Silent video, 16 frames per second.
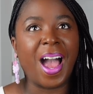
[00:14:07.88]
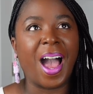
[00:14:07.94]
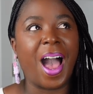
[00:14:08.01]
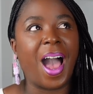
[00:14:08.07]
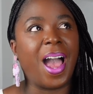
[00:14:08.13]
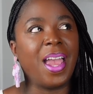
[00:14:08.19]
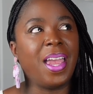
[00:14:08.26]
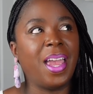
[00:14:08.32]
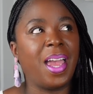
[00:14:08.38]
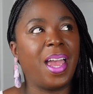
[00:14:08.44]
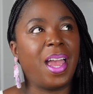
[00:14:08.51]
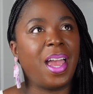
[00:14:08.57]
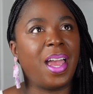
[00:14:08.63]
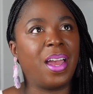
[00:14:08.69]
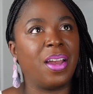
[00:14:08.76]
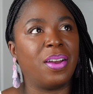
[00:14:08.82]
I
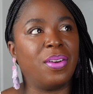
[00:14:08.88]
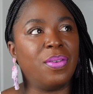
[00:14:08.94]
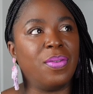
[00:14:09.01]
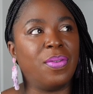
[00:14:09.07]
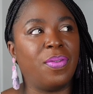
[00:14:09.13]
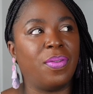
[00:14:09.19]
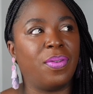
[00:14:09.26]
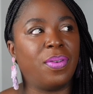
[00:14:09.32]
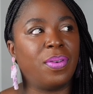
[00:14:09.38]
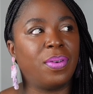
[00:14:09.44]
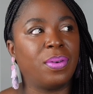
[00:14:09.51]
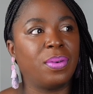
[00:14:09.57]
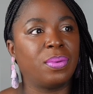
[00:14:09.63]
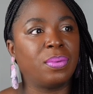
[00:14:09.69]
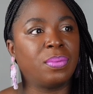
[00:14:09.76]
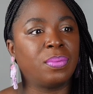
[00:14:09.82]
have
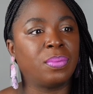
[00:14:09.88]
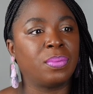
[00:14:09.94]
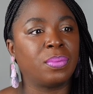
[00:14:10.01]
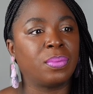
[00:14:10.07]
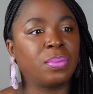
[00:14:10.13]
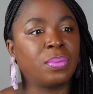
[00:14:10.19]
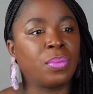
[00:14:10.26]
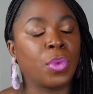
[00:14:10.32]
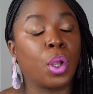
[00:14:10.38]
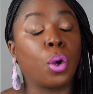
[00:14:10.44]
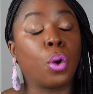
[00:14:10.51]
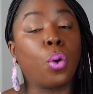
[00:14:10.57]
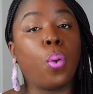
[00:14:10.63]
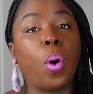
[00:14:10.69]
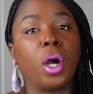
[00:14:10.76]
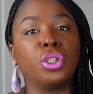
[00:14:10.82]

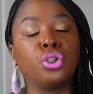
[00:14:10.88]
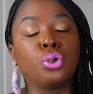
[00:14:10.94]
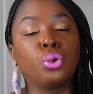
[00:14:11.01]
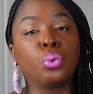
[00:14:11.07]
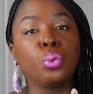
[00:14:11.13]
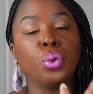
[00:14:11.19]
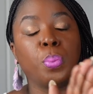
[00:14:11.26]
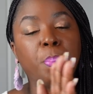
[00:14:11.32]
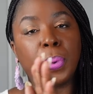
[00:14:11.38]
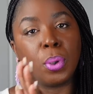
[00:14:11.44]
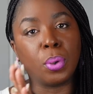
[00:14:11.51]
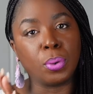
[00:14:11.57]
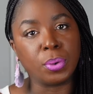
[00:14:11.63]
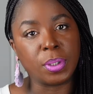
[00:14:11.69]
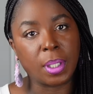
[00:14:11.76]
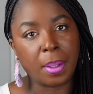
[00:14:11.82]

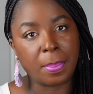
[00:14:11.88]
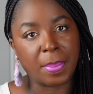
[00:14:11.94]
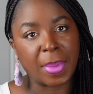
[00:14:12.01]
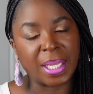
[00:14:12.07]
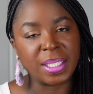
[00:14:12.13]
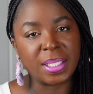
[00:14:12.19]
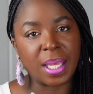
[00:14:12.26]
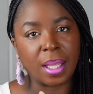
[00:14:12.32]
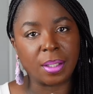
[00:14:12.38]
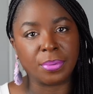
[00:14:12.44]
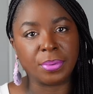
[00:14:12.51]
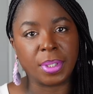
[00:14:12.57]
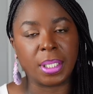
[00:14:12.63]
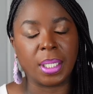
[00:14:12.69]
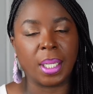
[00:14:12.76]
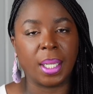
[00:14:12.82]
quadrupled my
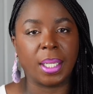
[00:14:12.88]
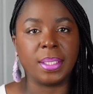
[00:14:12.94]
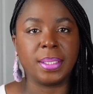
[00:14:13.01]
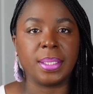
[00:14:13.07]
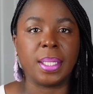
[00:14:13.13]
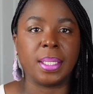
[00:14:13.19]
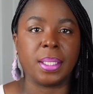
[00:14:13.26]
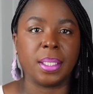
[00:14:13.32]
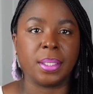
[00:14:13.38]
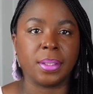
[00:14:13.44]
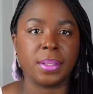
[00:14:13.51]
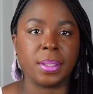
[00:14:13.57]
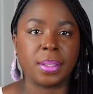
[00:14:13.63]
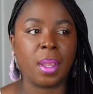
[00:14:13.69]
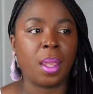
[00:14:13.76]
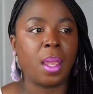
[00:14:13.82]
salary in 10
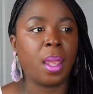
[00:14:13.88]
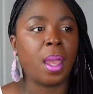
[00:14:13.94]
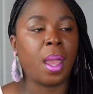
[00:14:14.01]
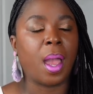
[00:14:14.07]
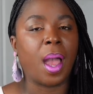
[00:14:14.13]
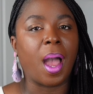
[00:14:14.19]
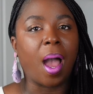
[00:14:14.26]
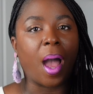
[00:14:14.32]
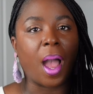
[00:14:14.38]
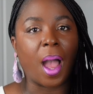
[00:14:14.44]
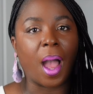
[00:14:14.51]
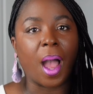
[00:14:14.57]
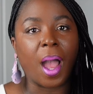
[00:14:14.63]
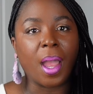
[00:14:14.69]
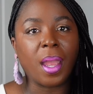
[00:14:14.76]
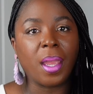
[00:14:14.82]
years.
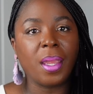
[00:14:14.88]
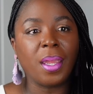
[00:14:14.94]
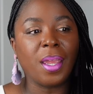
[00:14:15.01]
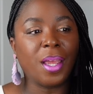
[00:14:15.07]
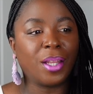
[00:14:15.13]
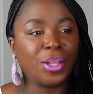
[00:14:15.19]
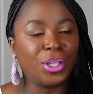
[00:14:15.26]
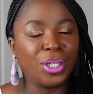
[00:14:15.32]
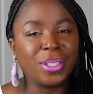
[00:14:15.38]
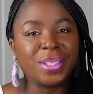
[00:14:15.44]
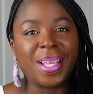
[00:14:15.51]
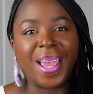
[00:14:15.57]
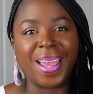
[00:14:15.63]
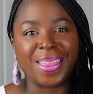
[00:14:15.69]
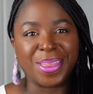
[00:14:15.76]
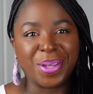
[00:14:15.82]
I looked
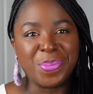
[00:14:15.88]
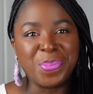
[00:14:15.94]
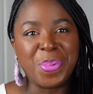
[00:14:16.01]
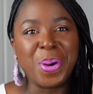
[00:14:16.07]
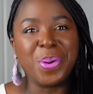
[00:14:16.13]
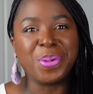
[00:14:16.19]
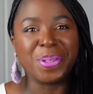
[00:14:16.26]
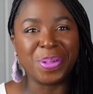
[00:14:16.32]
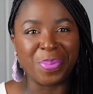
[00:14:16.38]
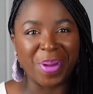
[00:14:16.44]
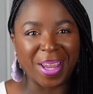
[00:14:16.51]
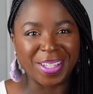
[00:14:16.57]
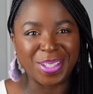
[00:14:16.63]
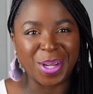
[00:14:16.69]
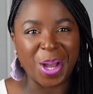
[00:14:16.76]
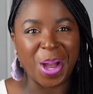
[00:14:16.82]
at them post my
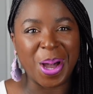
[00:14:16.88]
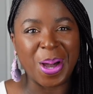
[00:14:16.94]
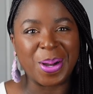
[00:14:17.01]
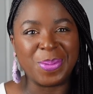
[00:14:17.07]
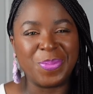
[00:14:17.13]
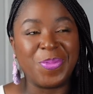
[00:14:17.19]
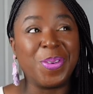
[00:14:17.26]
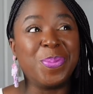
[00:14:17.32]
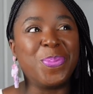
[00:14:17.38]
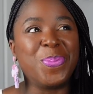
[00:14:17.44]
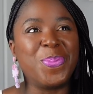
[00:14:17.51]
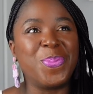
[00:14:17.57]
job for